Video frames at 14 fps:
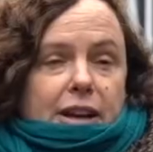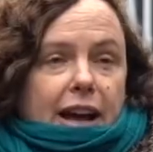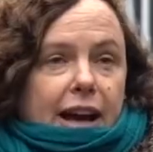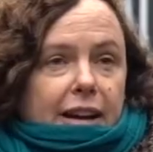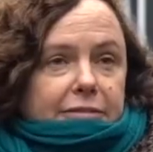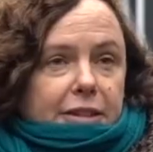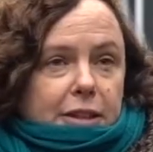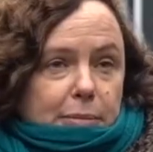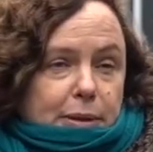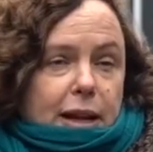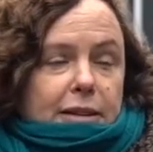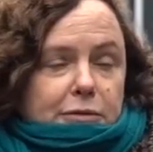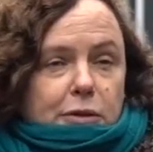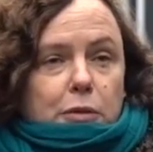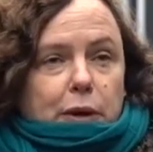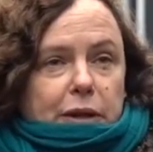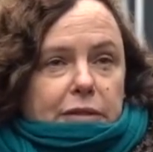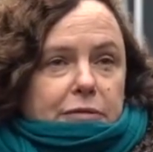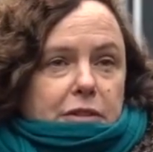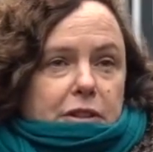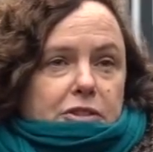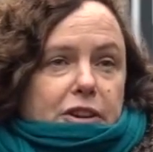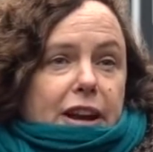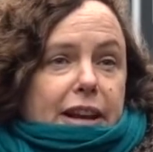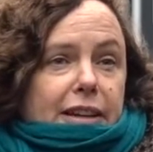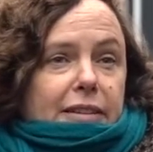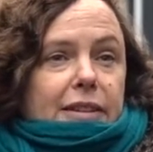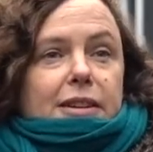and a half on the platform waiting for the
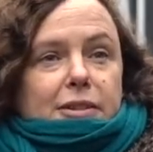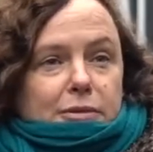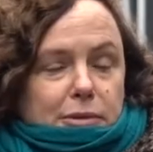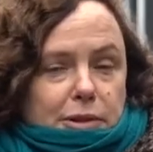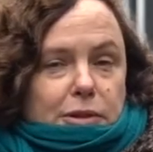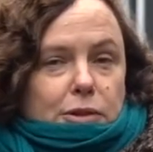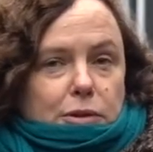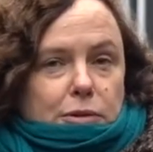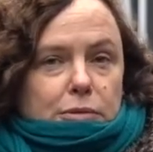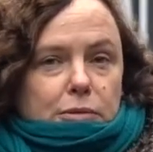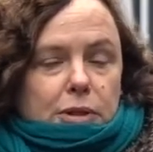train with no